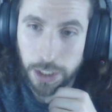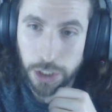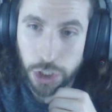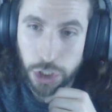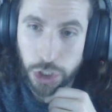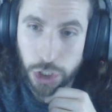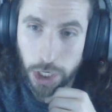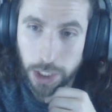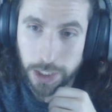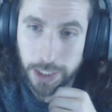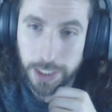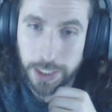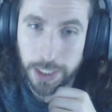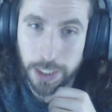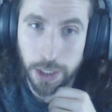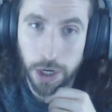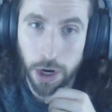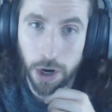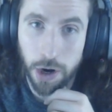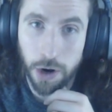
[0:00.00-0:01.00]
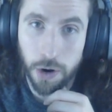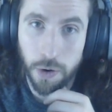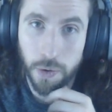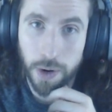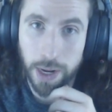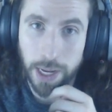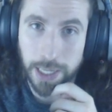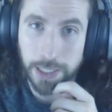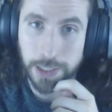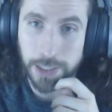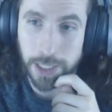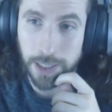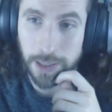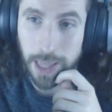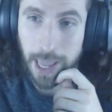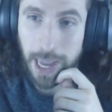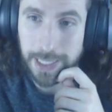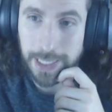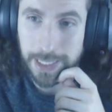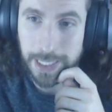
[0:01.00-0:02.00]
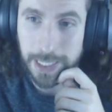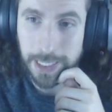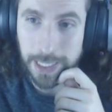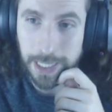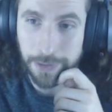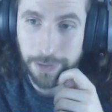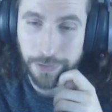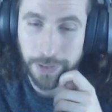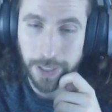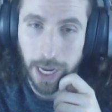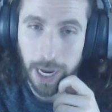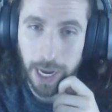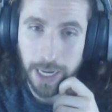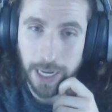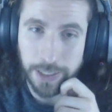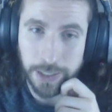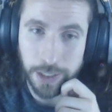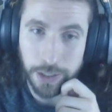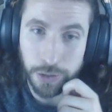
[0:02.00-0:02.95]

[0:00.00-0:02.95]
just to go into lasting gift, guys.